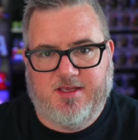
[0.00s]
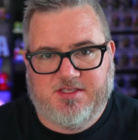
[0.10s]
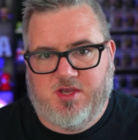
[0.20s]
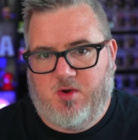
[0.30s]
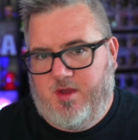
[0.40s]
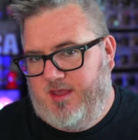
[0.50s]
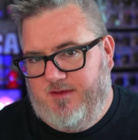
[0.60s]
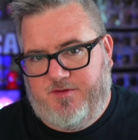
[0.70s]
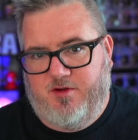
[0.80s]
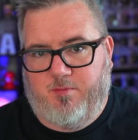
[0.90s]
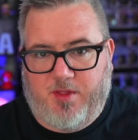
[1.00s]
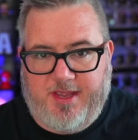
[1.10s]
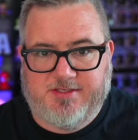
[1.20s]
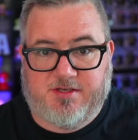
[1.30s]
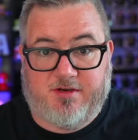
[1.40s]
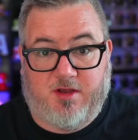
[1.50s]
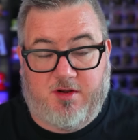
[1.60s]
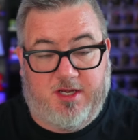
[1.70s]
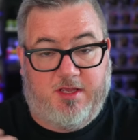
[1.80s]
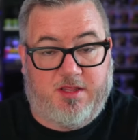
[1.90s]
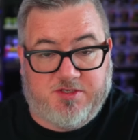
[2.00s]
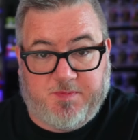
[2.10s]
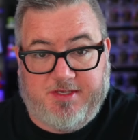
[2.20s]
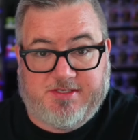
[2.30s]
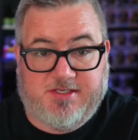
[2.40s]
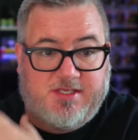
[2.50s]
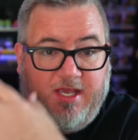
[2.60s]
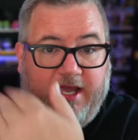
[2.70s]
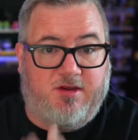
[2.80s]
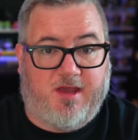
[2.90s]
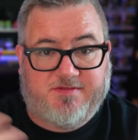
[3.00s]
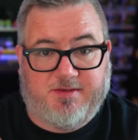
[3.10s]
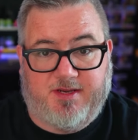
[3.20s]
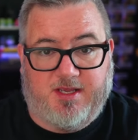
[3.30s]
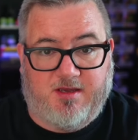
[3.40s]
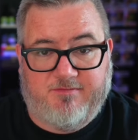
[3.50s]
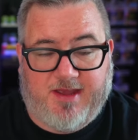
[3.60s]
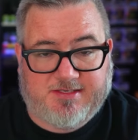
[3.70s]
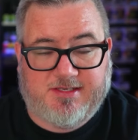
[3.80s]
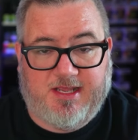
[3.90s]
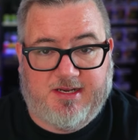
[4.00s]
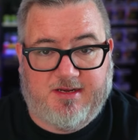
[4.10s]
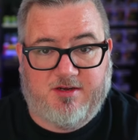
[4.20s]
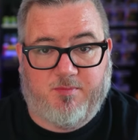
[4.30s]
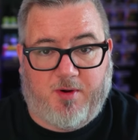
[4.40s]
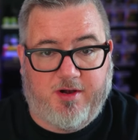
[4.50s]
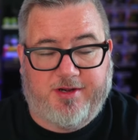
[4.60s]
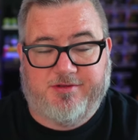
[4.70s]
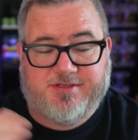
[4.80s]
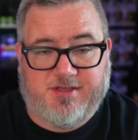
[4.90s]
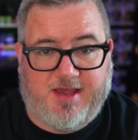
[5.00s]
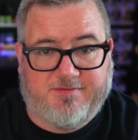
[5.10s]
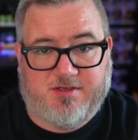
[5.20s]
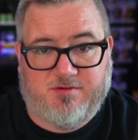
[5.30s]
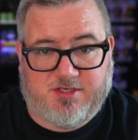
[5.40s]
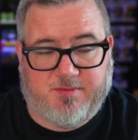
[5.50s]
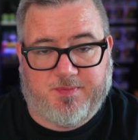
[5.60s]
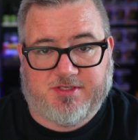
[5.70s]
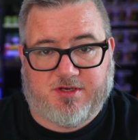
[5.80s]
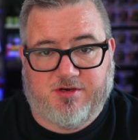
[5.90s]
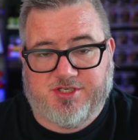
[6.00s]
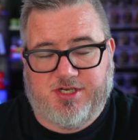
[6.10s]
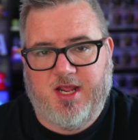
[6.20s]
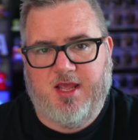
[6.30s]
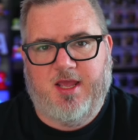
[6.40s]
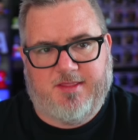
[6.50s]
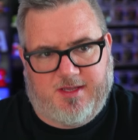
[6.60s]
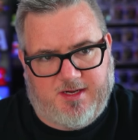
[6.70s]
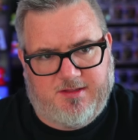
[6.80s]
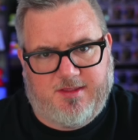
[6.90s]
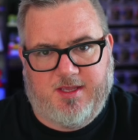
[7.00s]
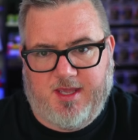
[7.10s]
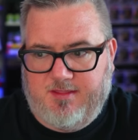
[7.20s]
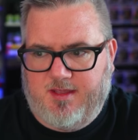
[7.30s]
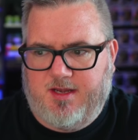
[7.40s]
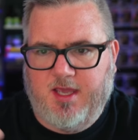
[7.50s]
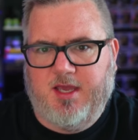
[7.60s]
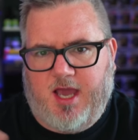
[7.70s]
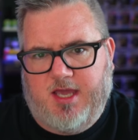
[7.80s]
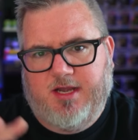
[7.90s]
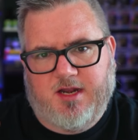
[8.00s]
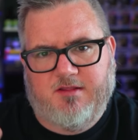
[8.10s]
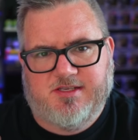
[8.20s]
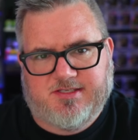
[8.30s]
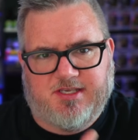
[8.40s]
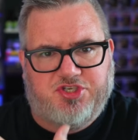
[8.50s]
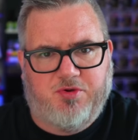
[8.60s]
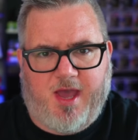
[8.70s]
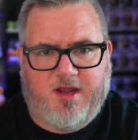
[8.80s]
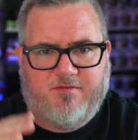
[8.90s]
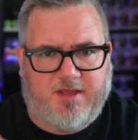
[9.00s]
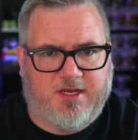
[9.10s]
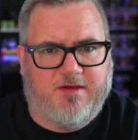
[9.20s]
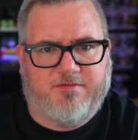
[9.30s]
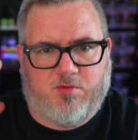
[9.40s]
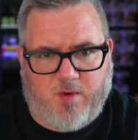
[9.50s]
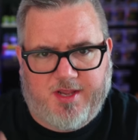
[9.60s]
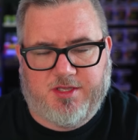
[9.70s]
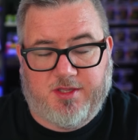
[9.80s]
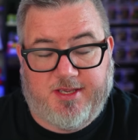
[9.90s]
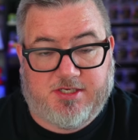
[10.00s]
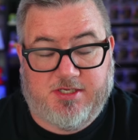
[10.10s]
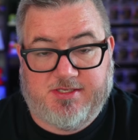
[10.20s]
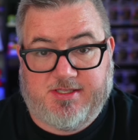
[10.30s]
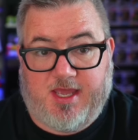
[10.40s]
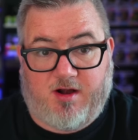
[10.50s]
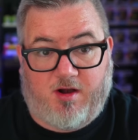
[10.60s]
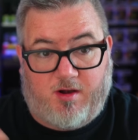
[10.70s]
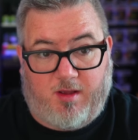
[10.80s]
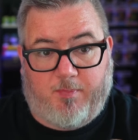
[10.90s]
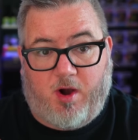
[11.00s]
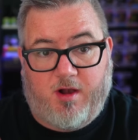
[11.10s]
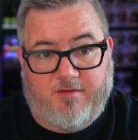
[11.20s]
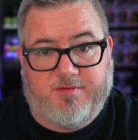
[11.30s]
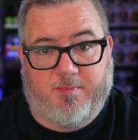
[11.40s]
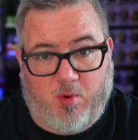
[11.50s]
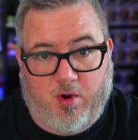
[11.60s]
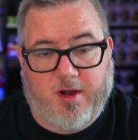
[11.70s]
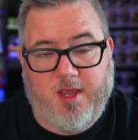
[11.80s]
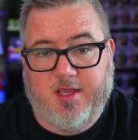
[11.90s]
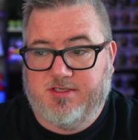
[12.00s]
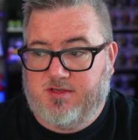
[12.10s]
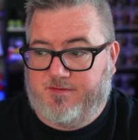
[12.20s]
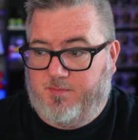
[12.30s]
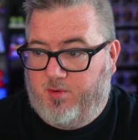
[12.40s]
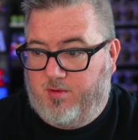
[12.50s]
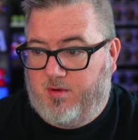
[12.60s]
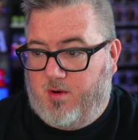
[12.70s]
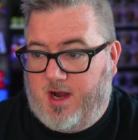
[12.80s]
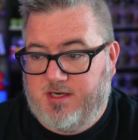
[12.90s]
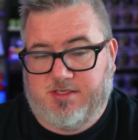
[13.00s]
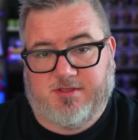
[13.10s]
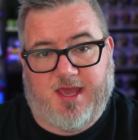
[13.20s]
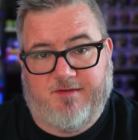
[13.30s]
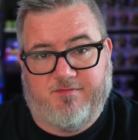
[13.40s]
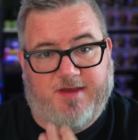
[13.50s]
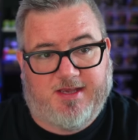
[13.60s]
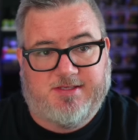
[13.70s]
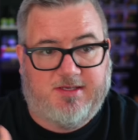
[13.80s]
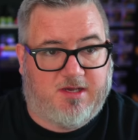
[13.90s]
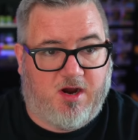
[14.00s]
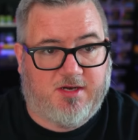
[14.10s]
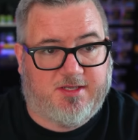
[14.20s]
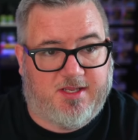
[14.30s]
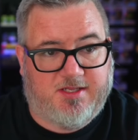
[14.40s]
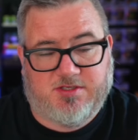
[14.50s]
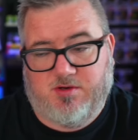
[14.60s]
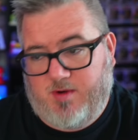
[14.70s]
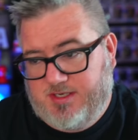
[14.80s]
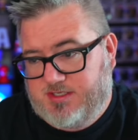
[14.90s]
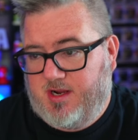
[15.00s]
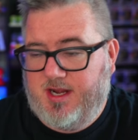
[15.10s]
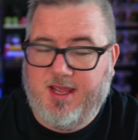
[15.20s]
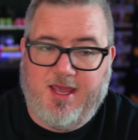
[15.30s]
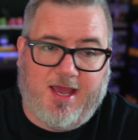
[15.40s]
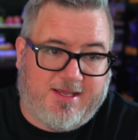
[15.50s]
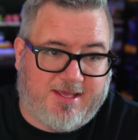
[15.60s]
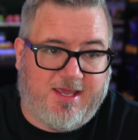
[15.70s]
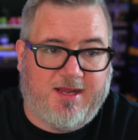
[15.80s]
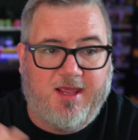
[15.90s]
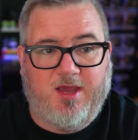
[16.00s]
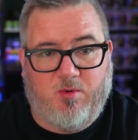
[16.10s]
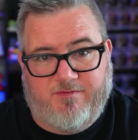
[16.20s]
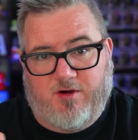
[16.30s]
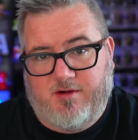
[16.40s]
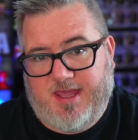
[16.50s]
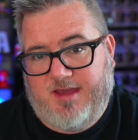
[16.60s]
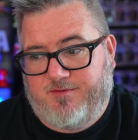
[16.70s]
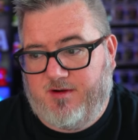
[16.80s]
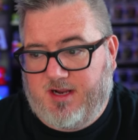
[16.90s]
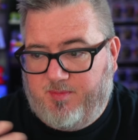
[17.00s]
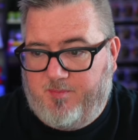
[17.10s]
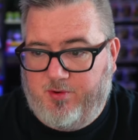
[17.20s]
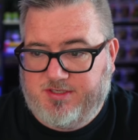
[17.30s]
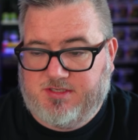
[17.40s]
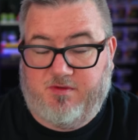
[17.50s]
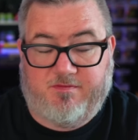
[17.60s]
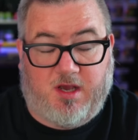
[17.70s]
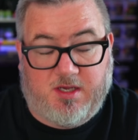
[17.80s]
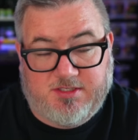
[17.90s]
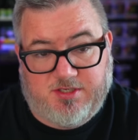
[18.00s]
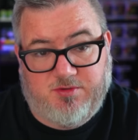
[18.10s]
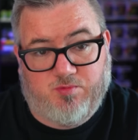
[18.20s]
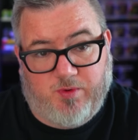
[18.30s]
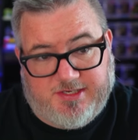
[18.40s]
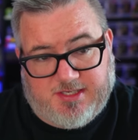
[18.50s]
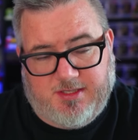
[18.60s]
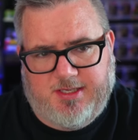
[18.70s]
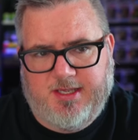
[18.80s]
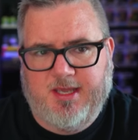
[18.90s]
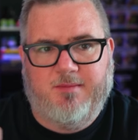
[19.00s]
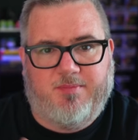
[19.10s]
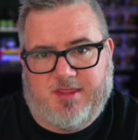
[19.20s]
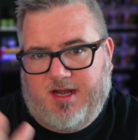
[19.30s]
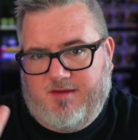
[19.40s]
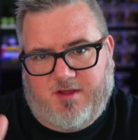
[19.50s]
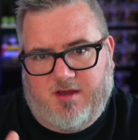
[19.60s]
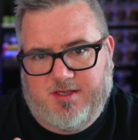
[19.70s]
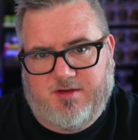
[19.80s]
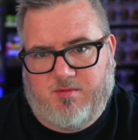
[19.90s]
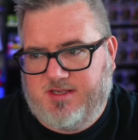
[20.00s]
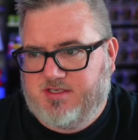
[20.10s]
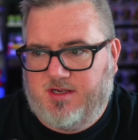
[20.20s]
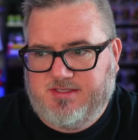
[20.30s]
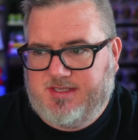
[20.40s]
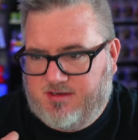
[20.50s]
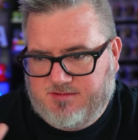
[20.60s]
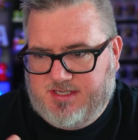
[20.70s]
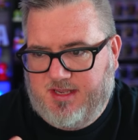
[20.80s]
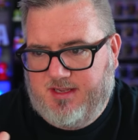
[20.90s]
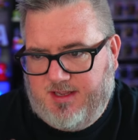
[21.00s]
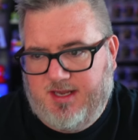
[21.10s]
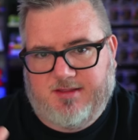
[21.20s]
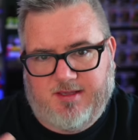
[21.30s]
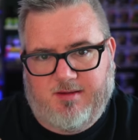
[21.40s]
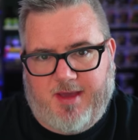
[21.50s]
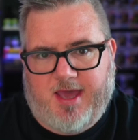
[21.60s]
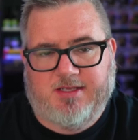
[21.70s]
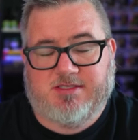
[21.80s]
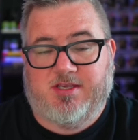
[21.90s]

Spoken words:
So if your plans are to go to any of those places and you have somebody unvaccinated in your party, you'll still have to do a ship excursion, that kind of thing. And then none of this gets you out of any of the regulations that are a part of the port. So if the port requires you to have a vaccine card to get into a restaurant, again, we've heard that for a couple ports that we've gone to recently, but then I've gone into restaurants, they don't say anything about it.